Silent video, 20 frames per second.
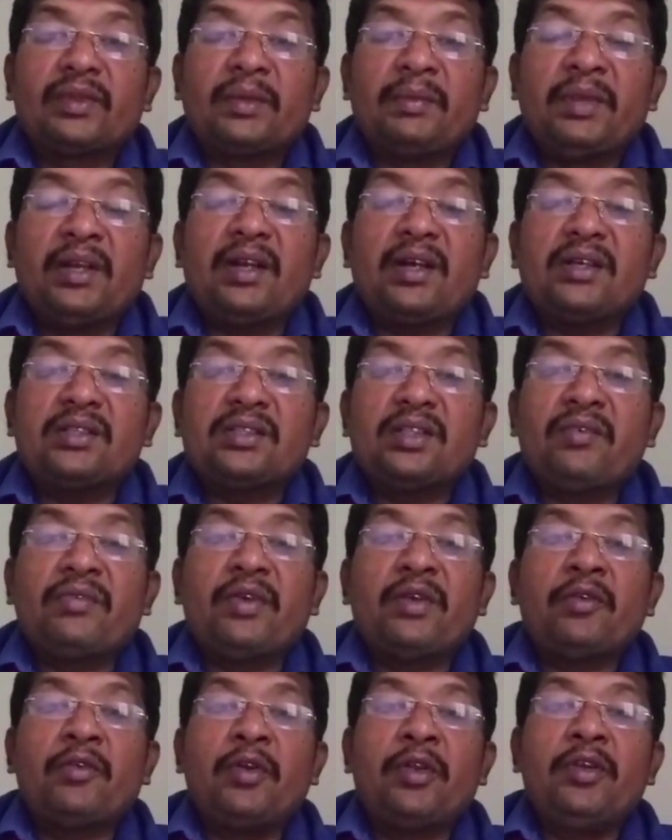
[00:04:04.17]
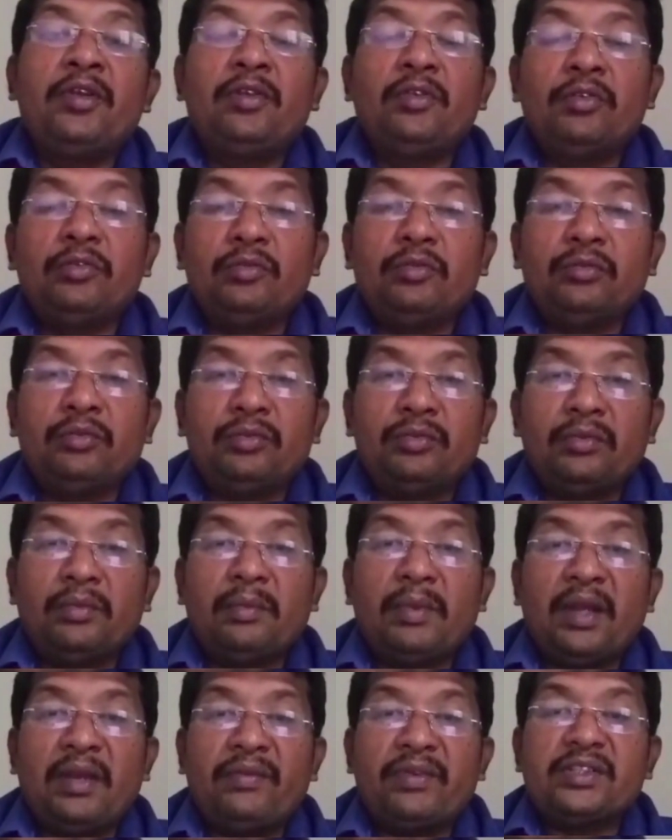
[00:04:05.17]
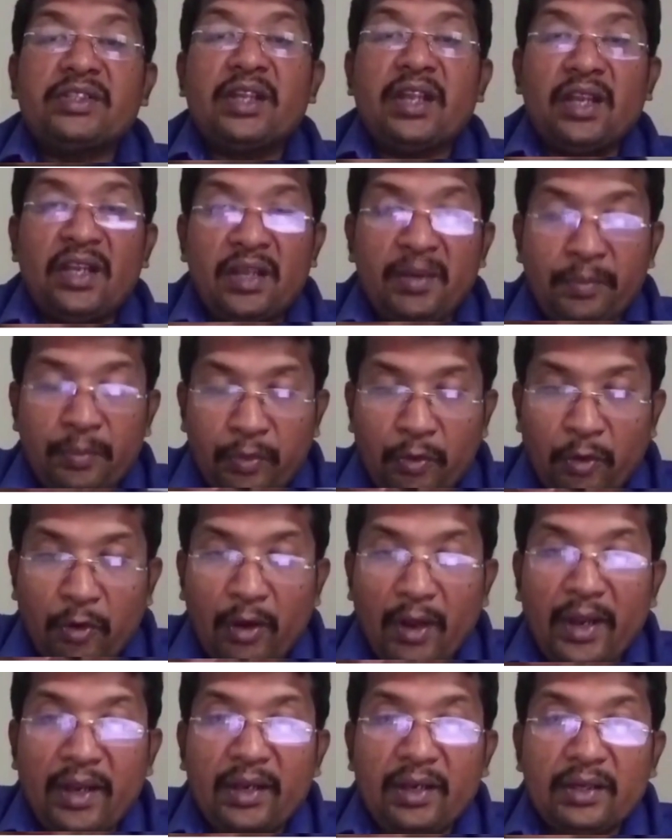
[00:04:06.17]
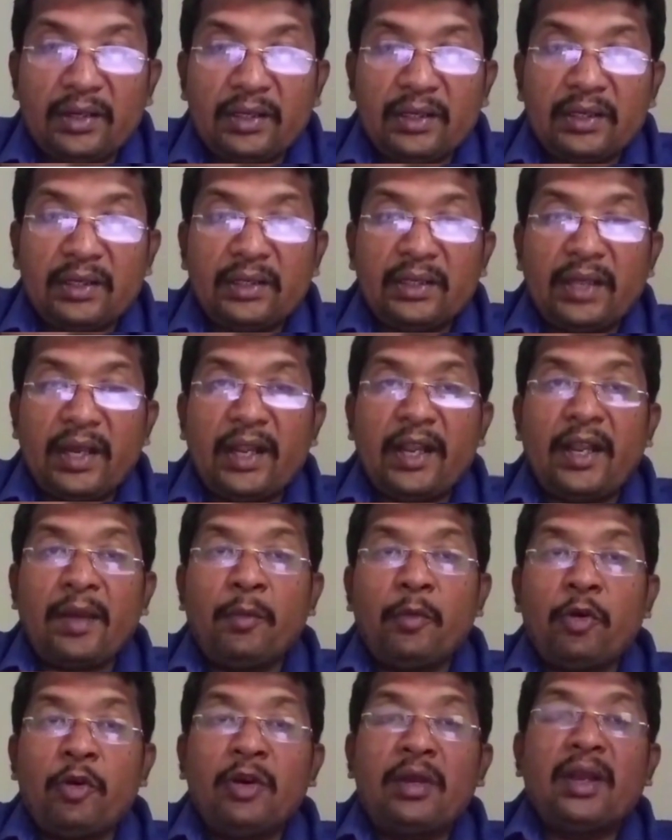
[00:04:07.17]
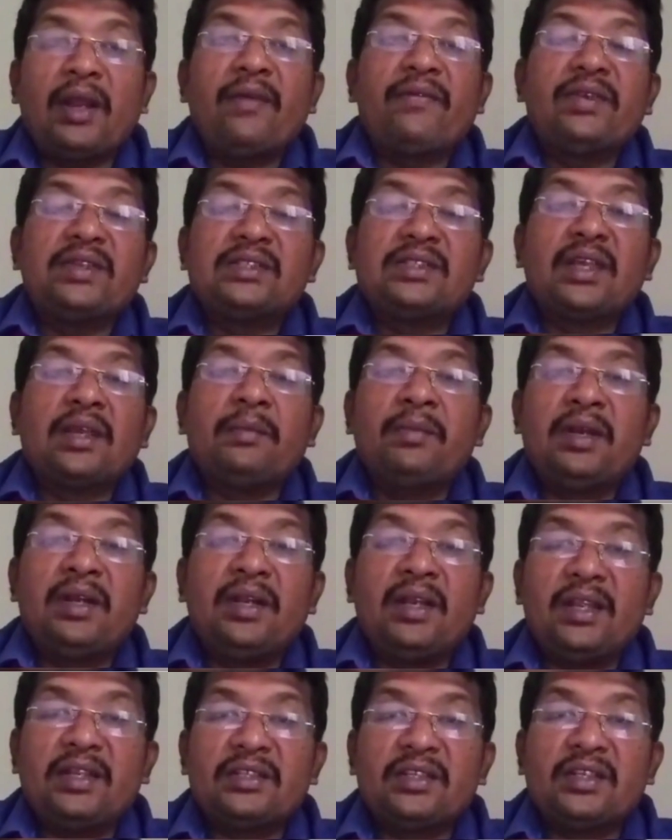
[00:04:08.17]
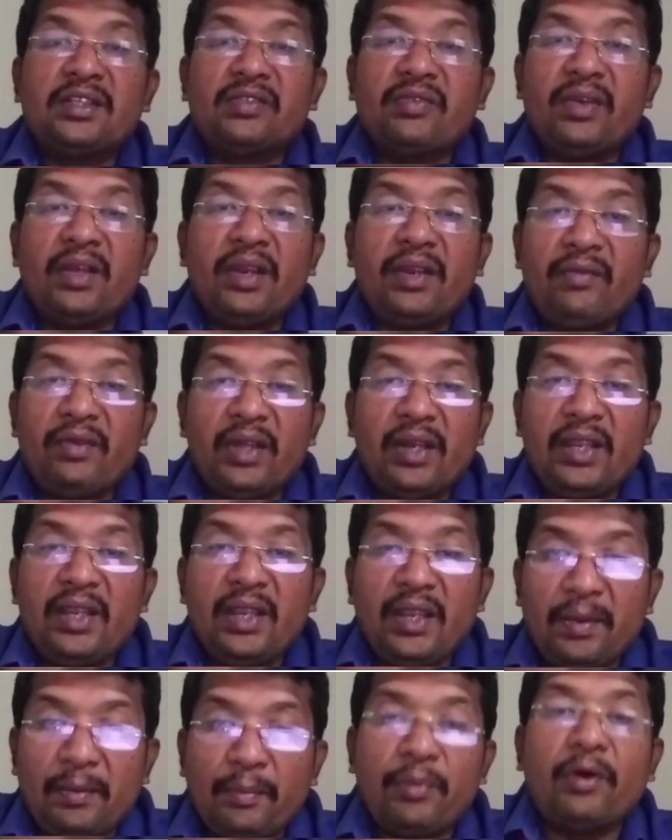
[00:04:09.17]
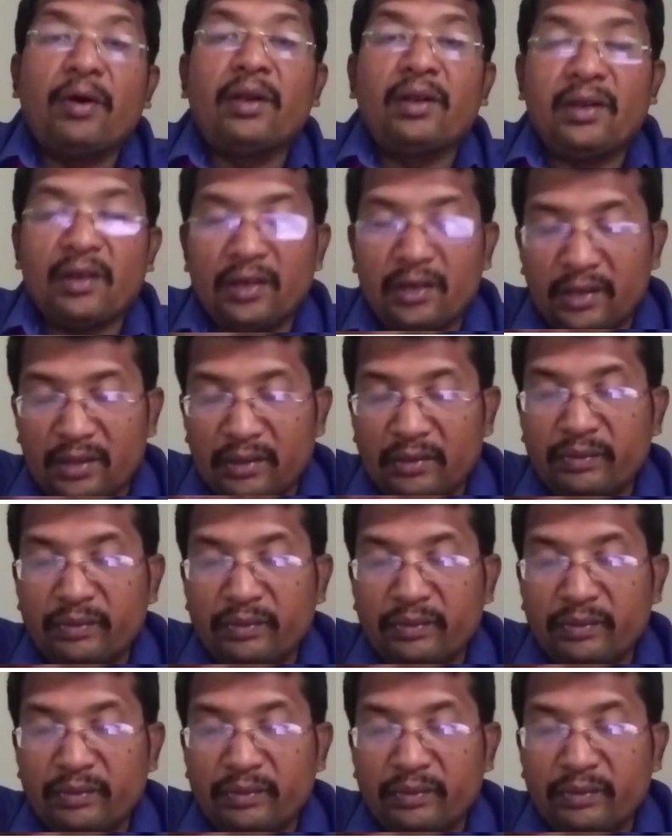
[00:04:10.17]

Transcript: because if you are going to manufacture any product, the demographic segmentation is very important.